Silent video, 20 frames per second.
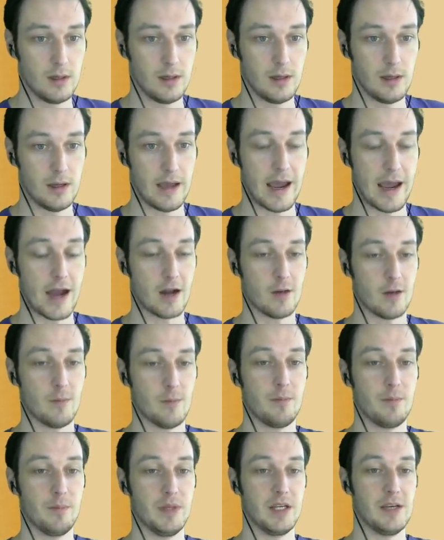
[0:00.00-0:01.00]

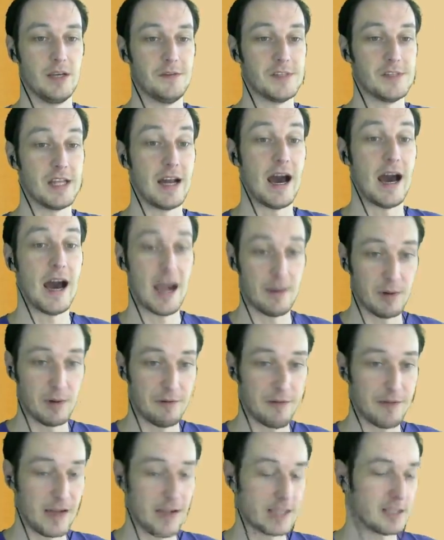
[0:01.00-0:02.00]
Adam believes that I am in
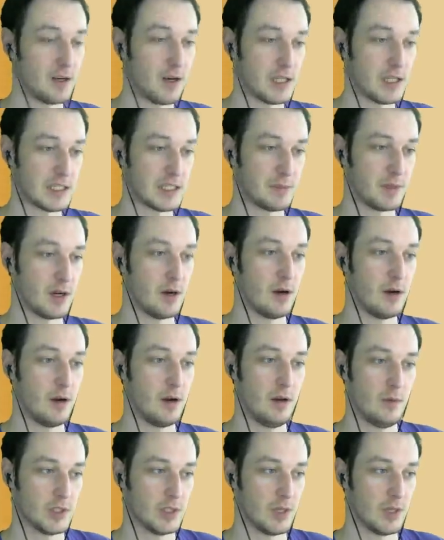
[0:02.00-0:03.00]
fact an awesome card,
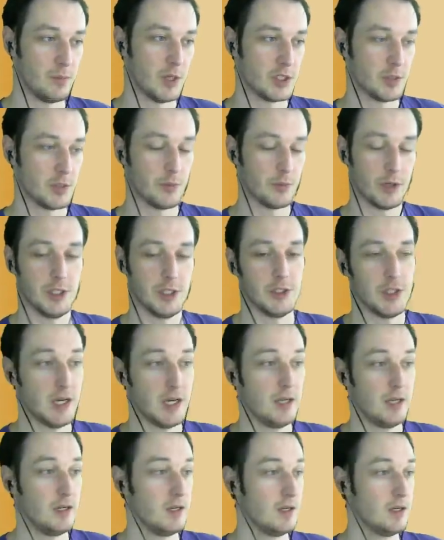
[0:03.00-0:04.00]
which I much appreciate.